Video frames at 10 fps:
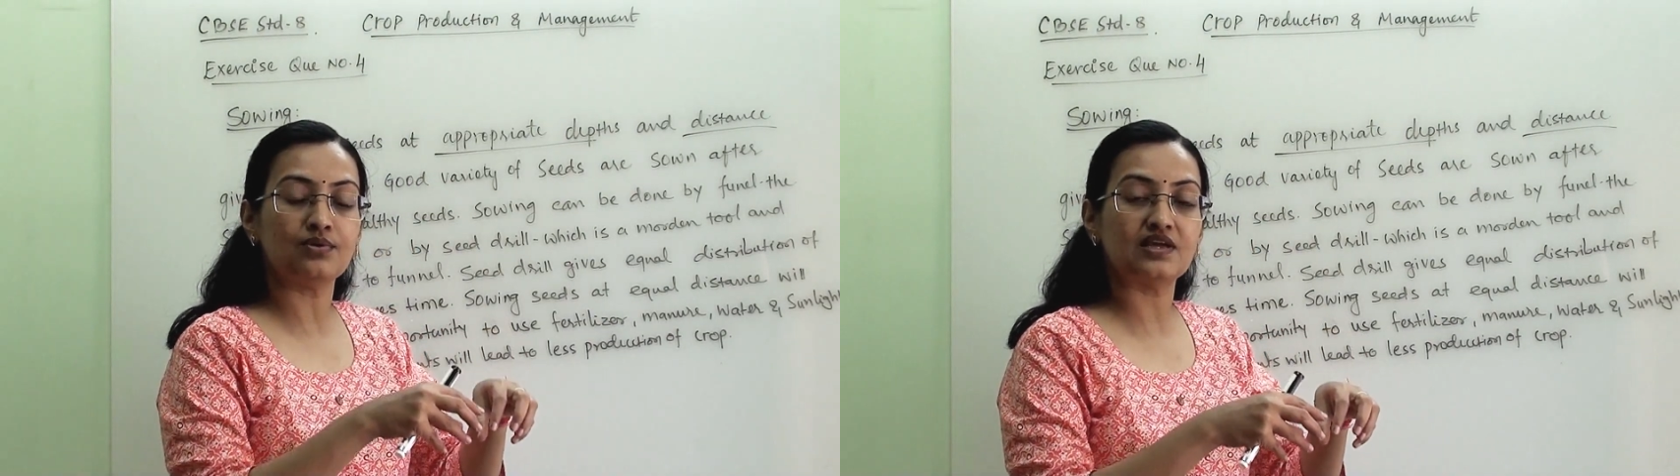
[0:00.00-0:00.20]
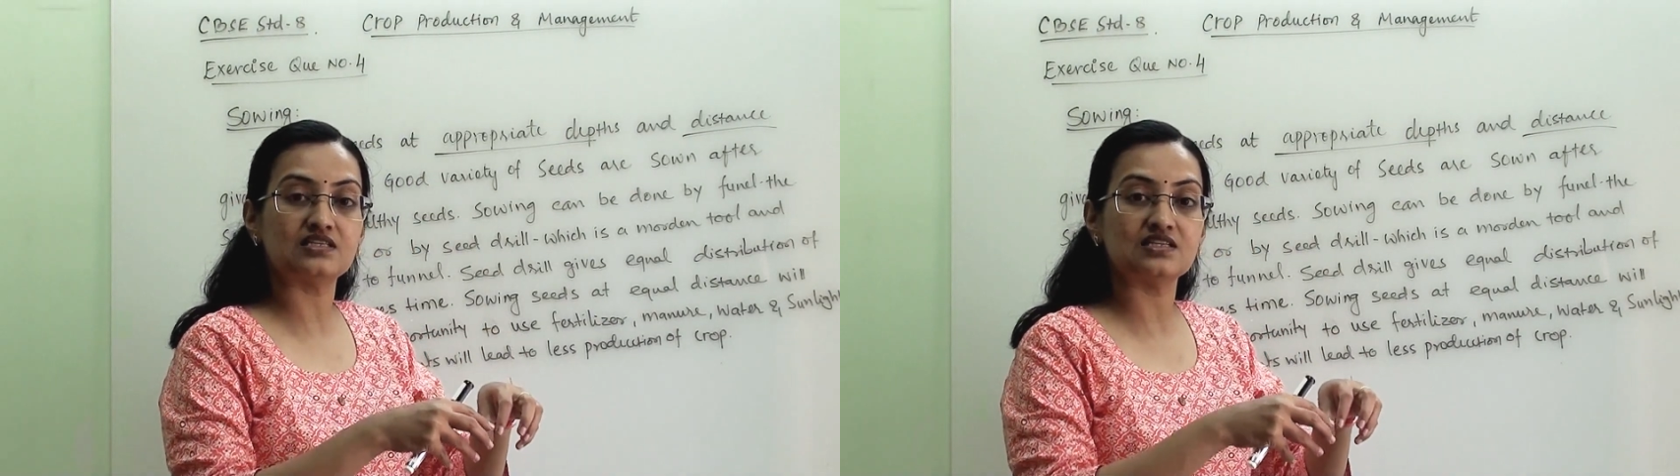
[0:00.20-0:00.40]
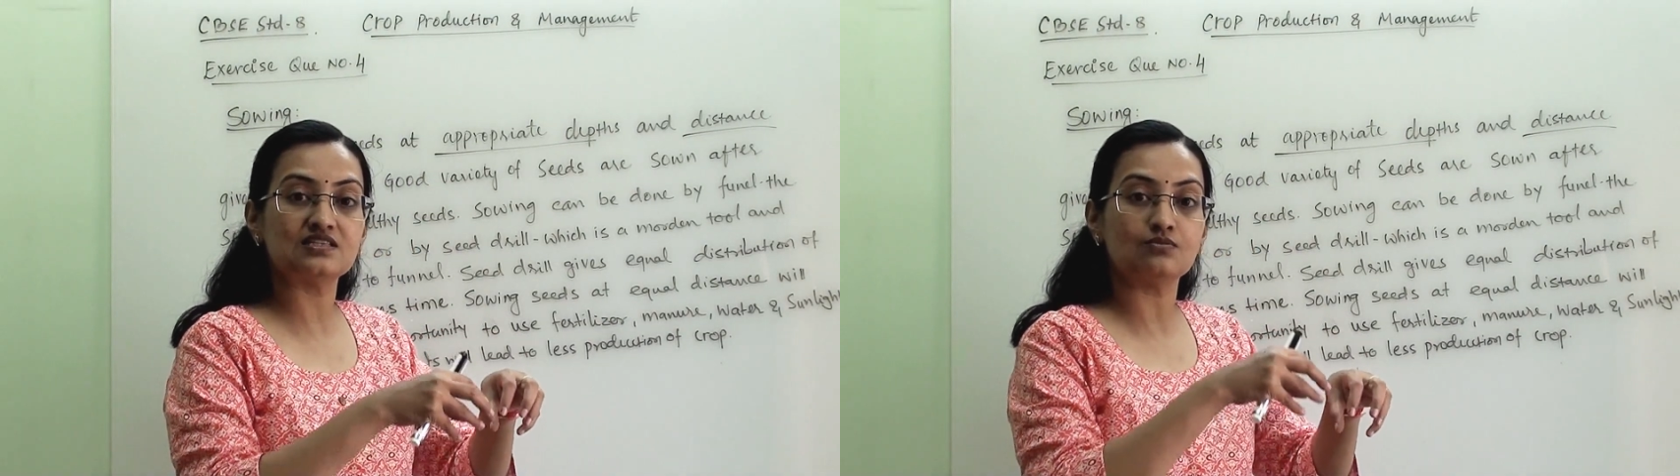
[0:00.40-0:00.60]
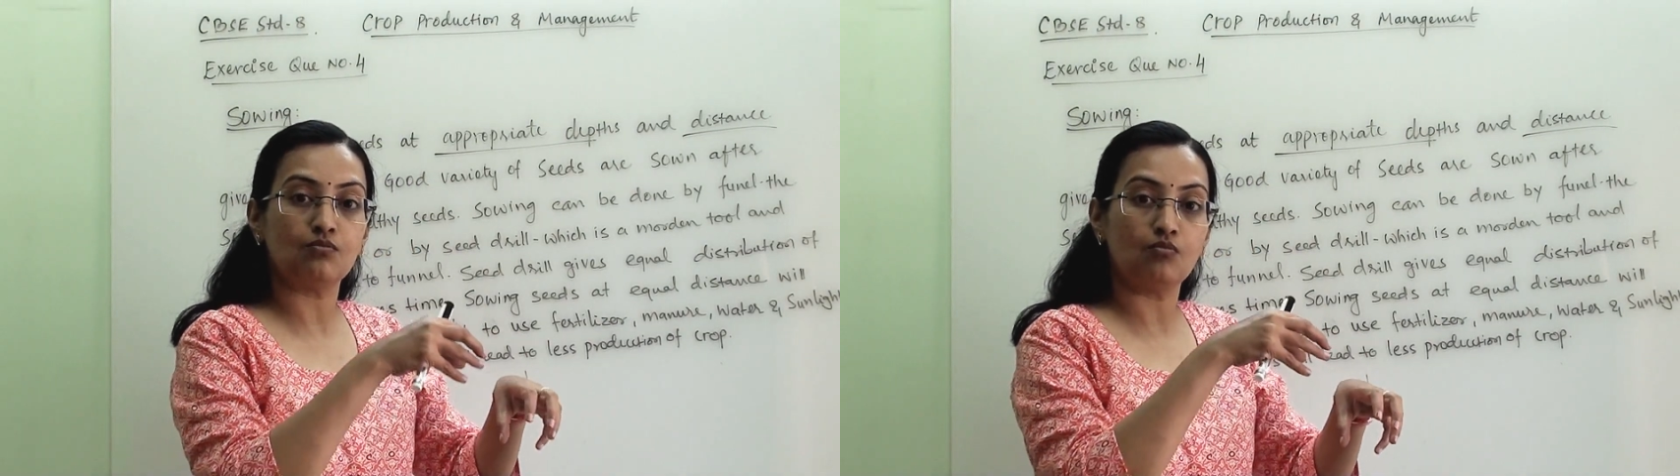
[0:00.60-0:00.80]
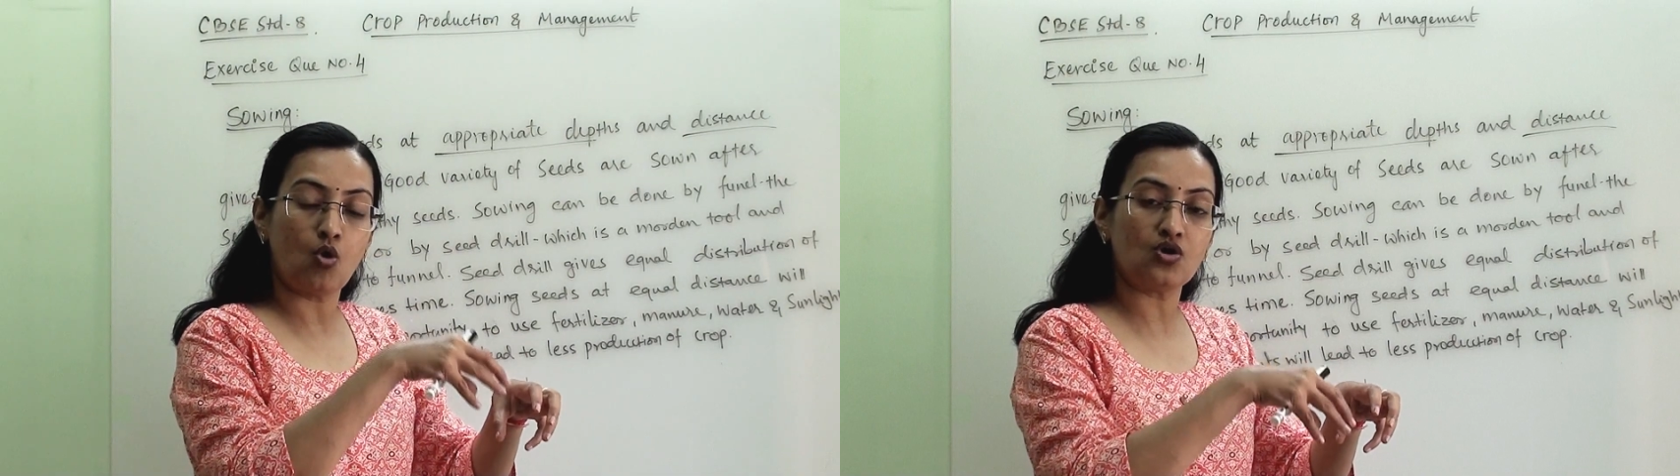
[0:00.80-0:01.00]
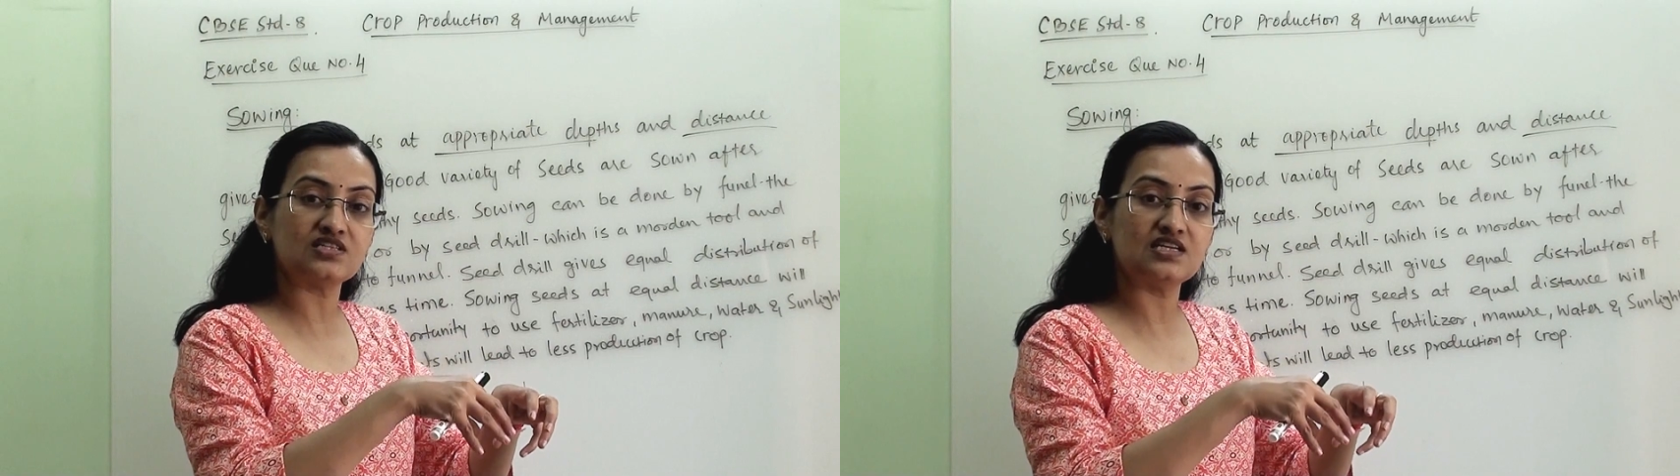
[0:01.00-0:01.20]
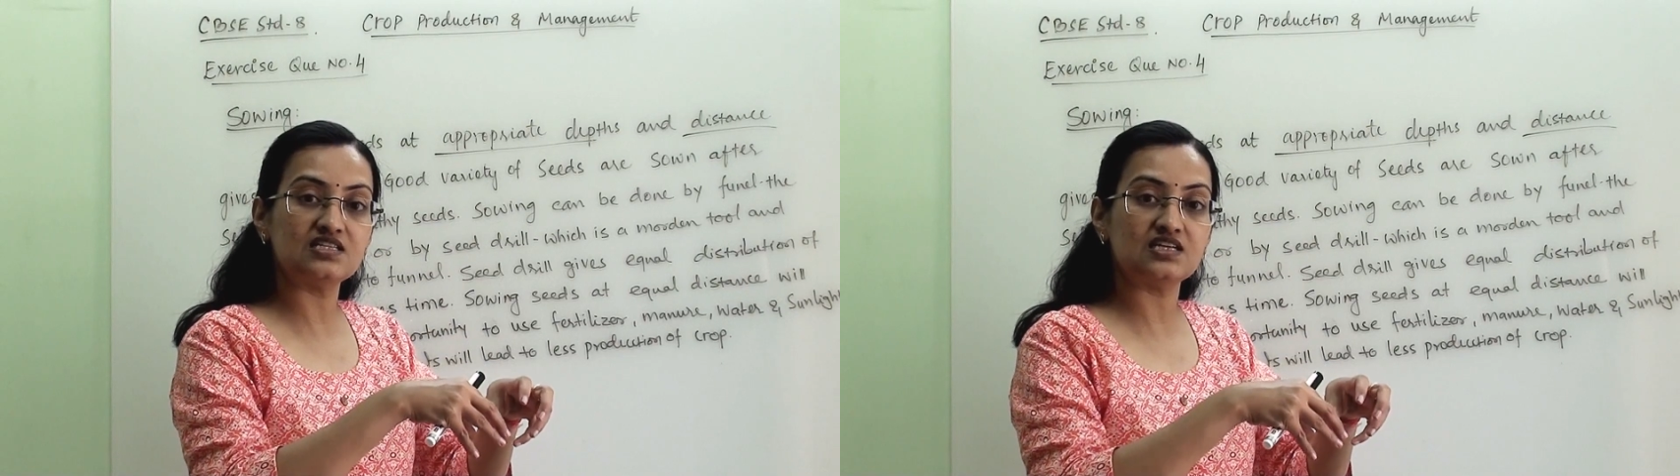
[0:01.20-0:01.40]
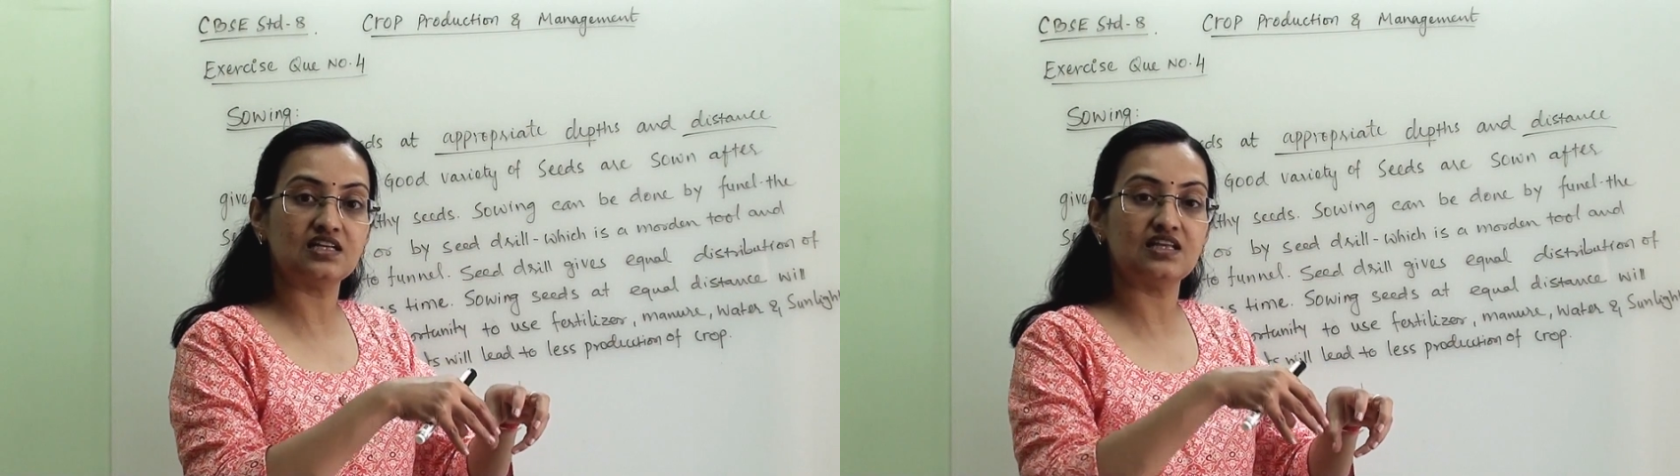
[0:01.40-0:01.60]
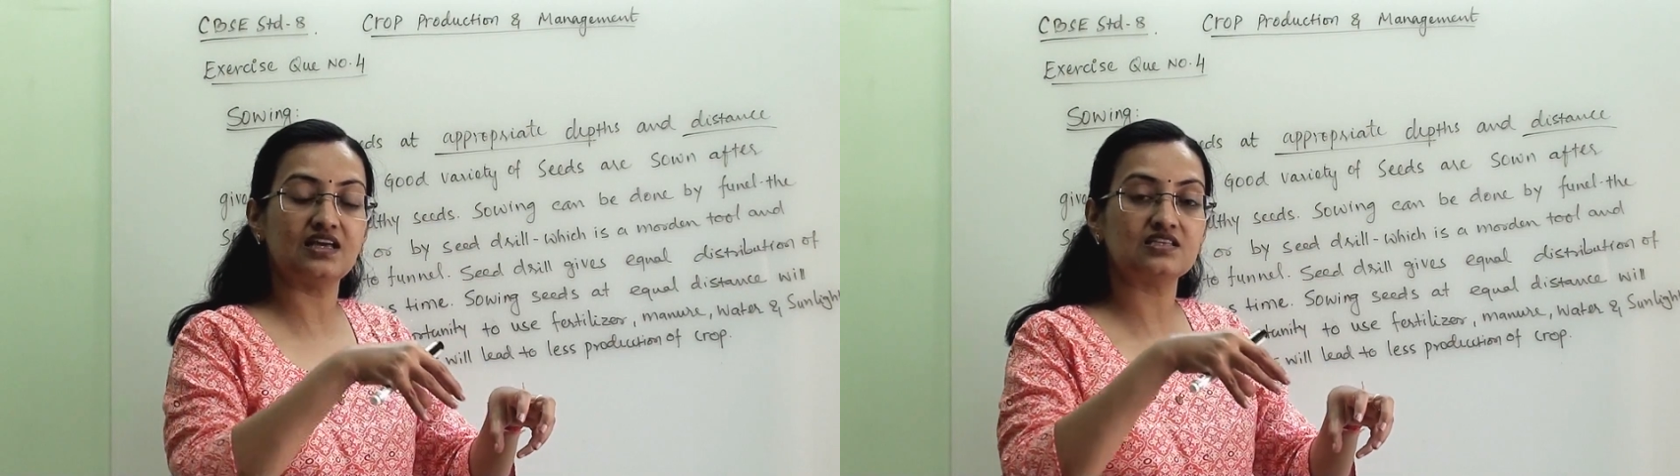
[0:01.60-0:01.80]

places more seeds are there,